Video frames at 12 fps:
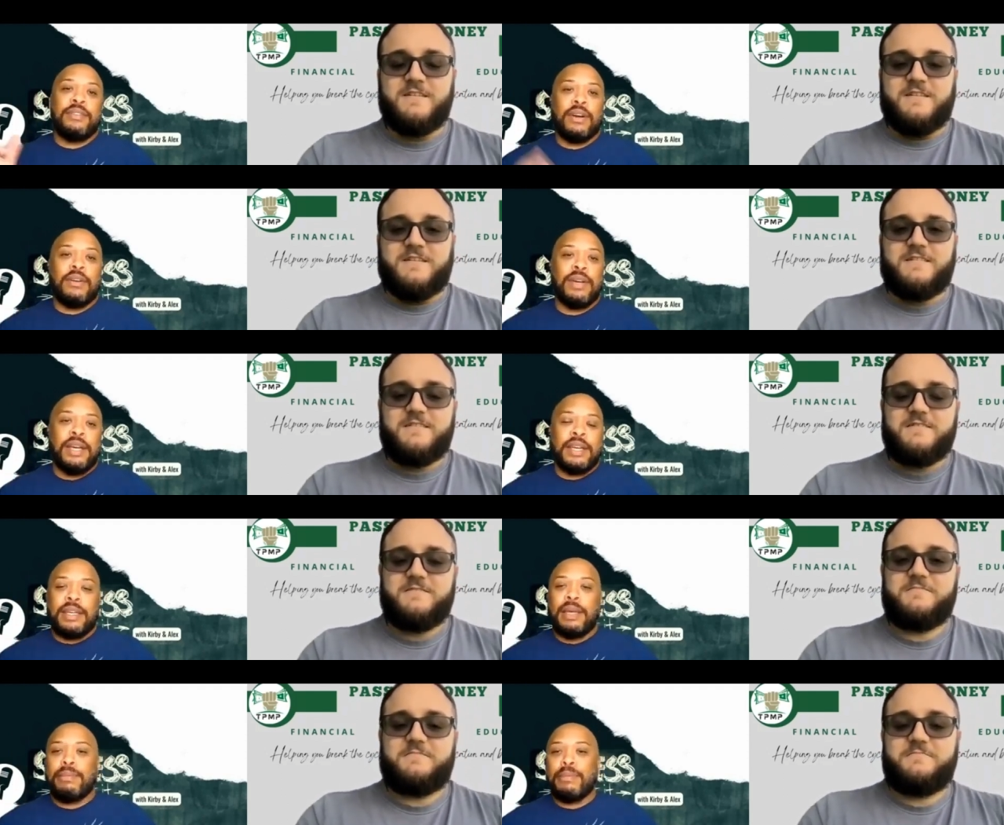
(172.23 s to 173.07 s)
Speaker 1: you know,
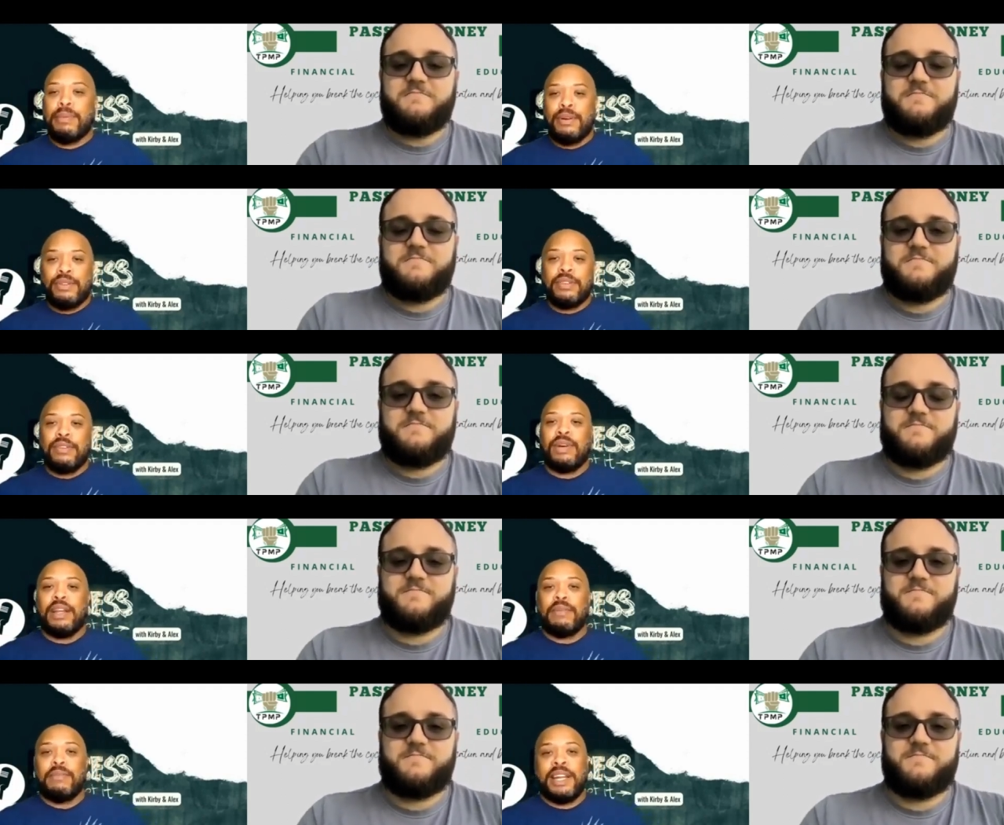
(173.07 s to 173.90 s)
keep the pulse of
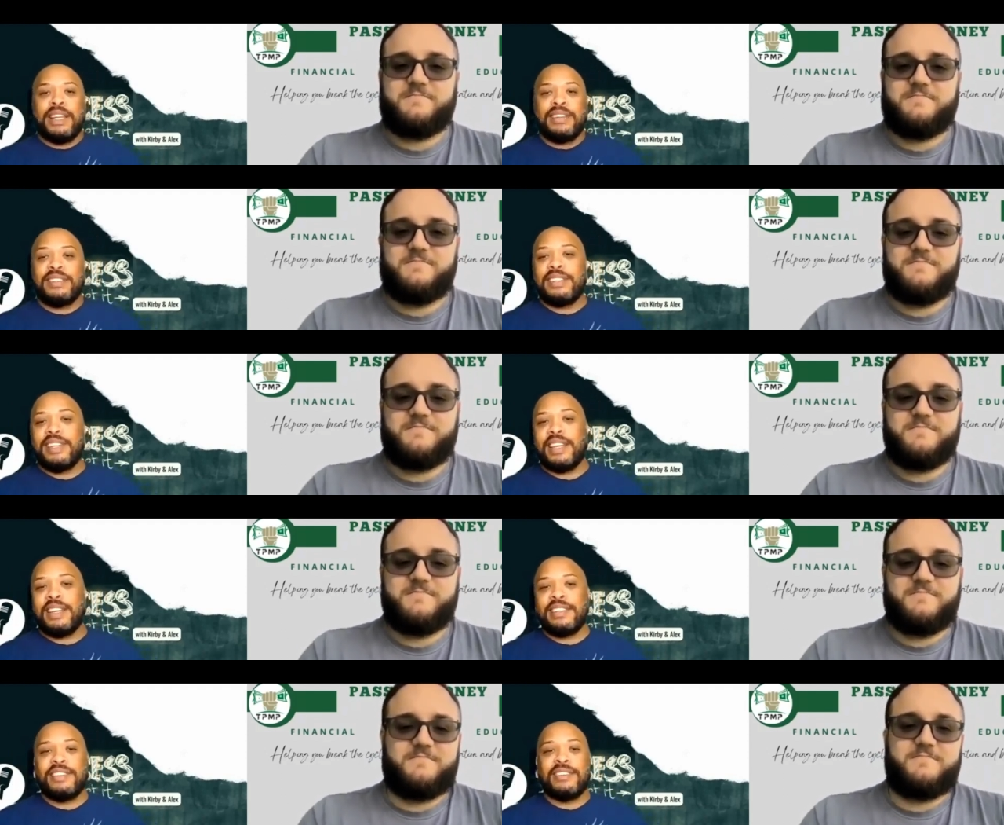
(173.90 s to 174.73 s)
what everybody else is
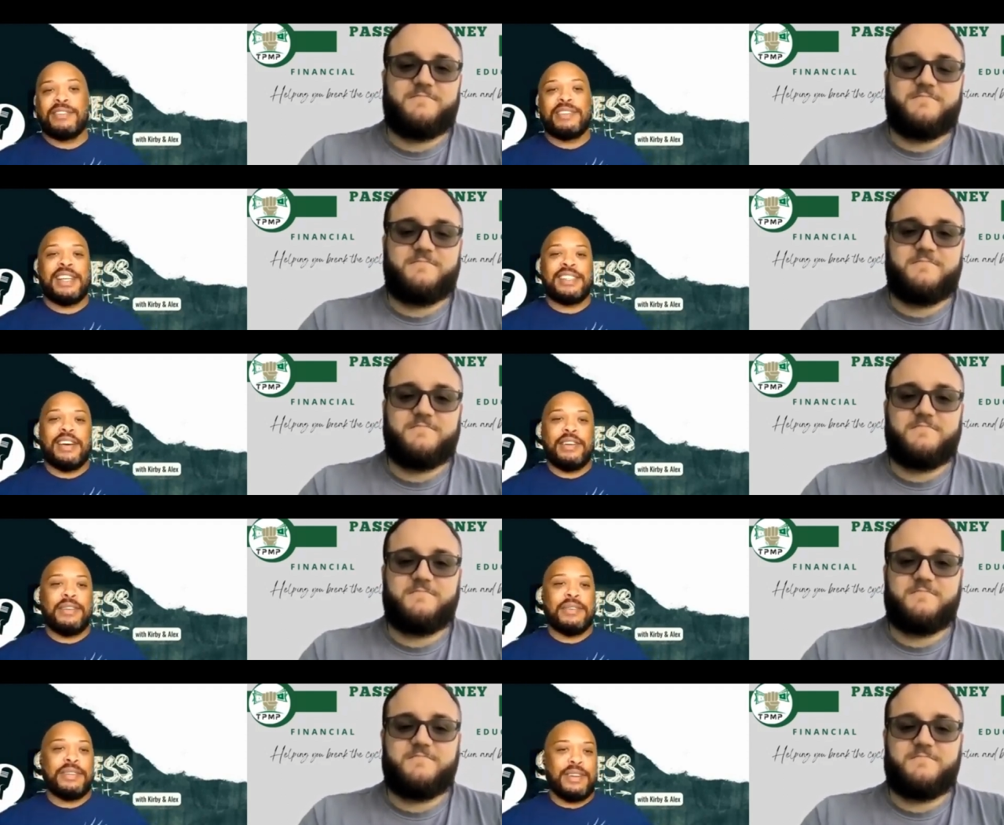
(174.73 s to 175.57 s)
thinking. So that's how
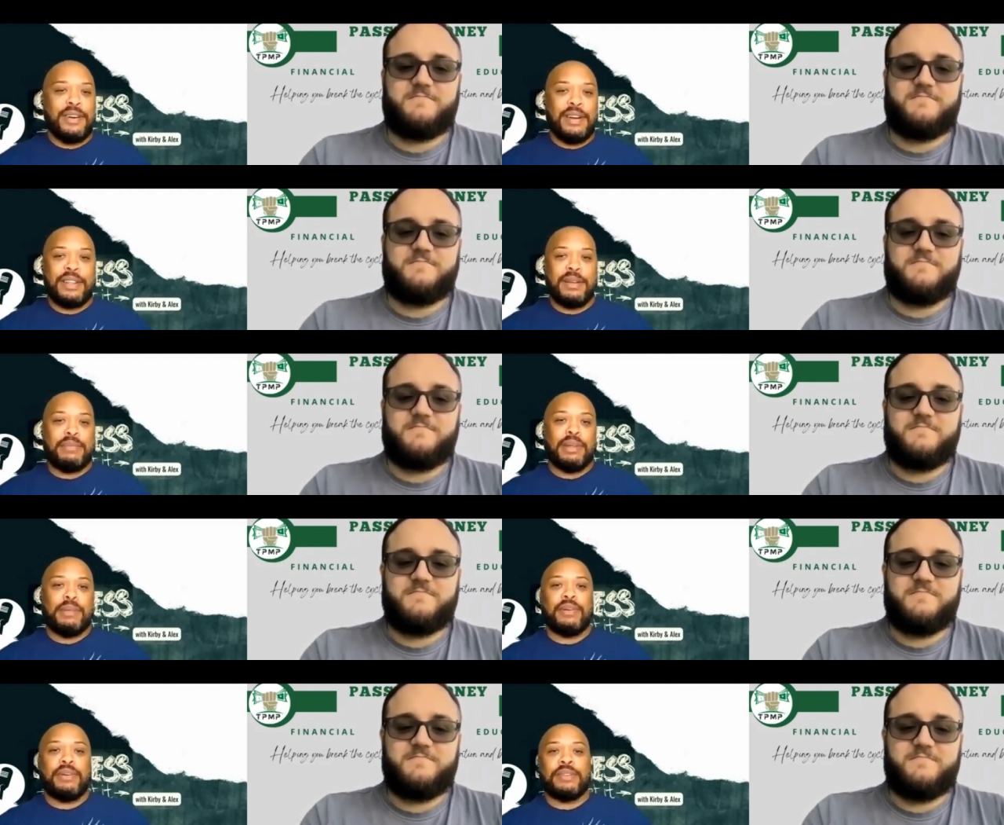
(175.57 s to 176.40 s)
I do it. Go out there and
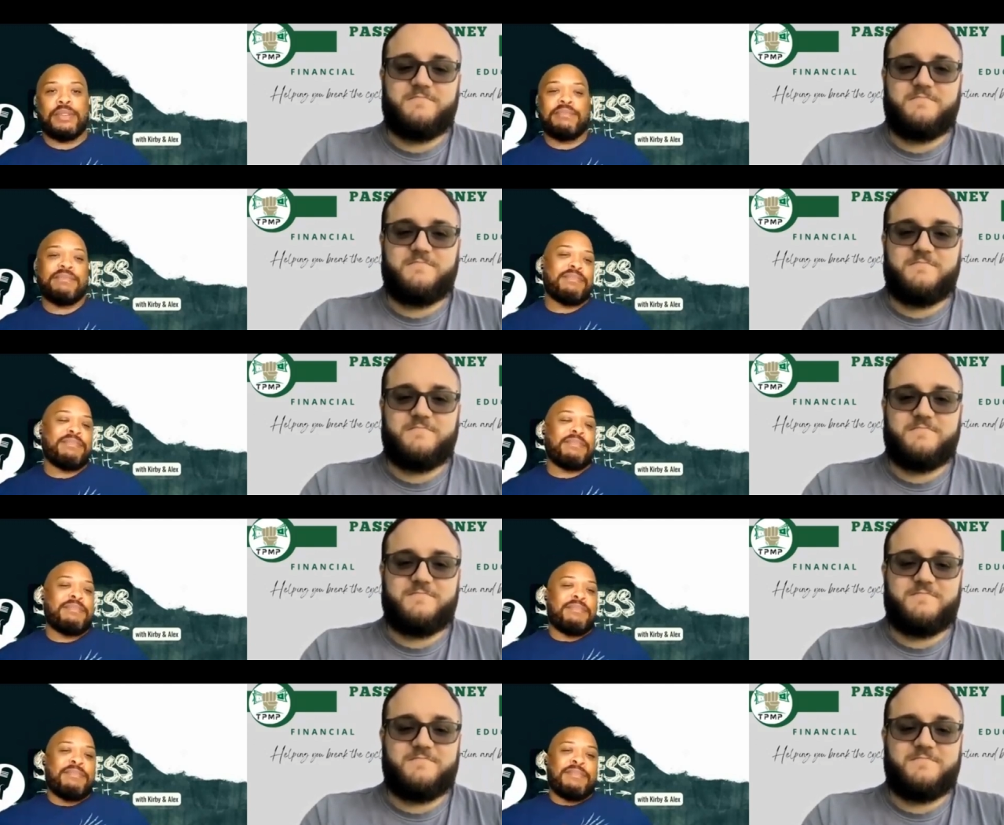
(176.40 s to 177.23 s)
play poker.
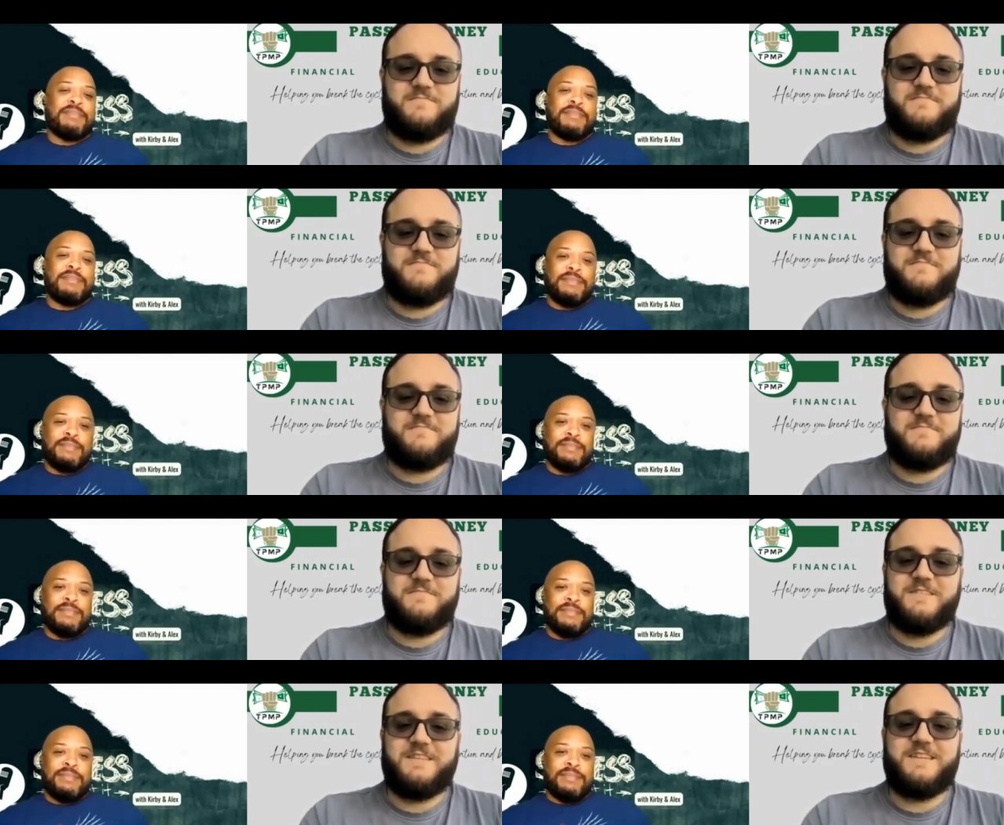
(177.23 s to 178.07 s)

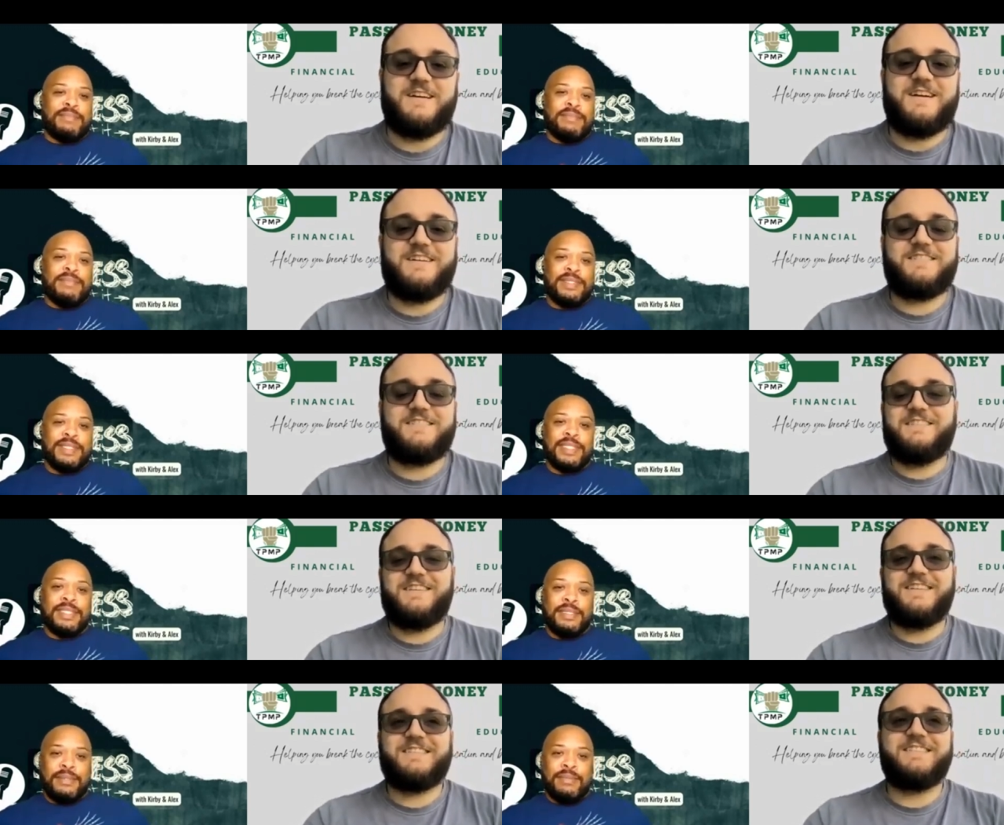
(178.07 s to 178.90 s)
Speaker 2: Gosh,
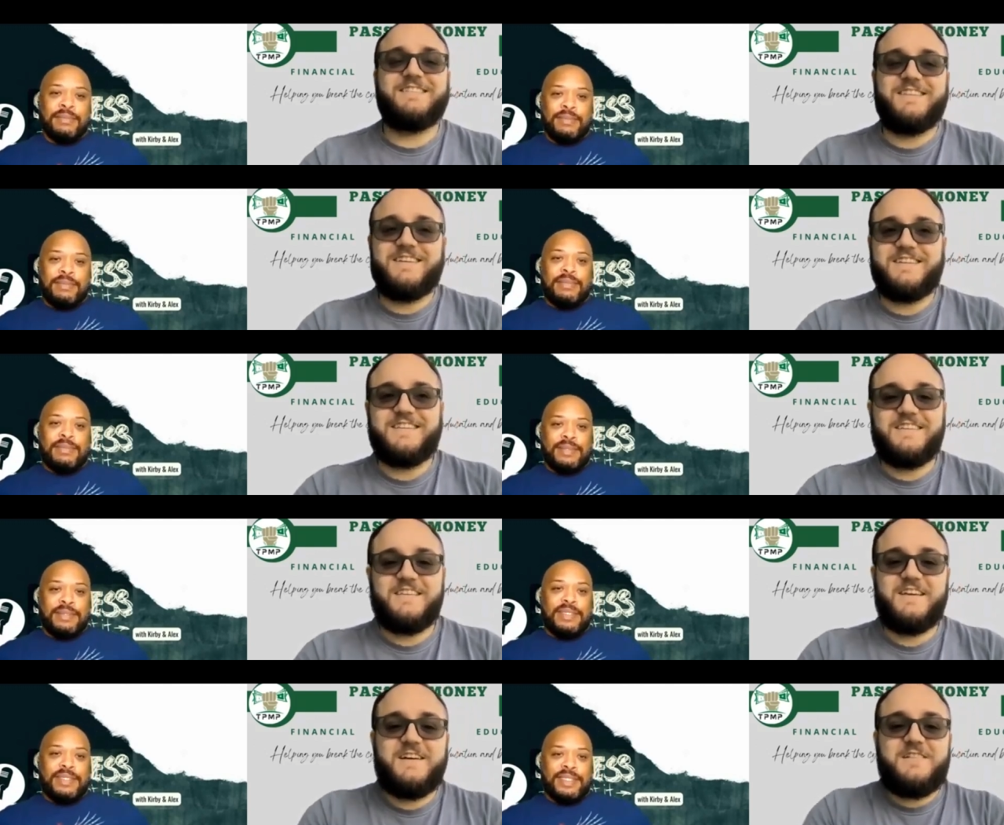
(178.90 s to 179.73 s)
that's insane.
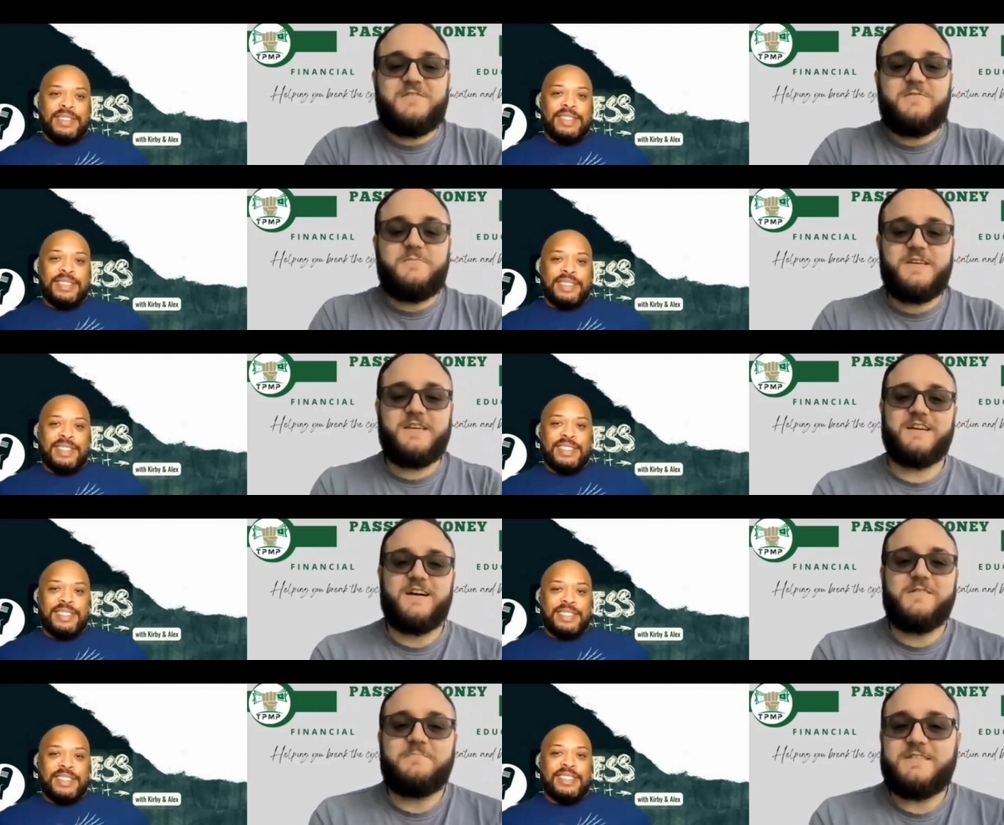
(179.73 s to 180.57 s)
Yeah, I know we get
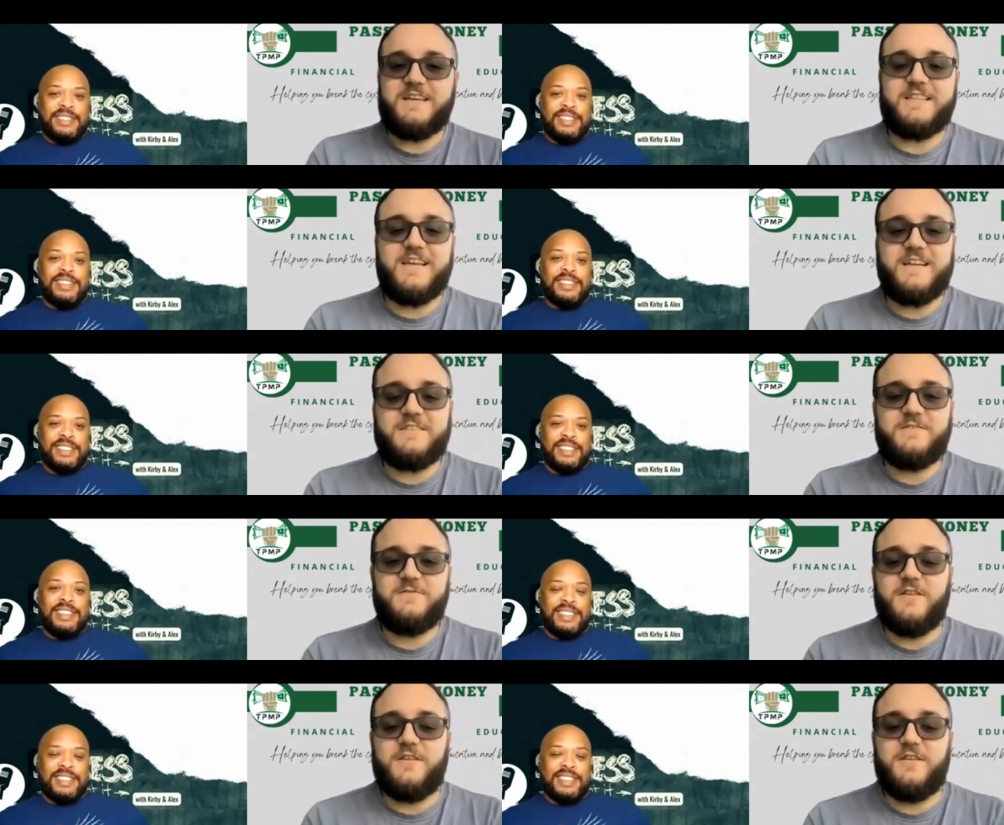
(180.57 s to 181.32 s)
comments like that too.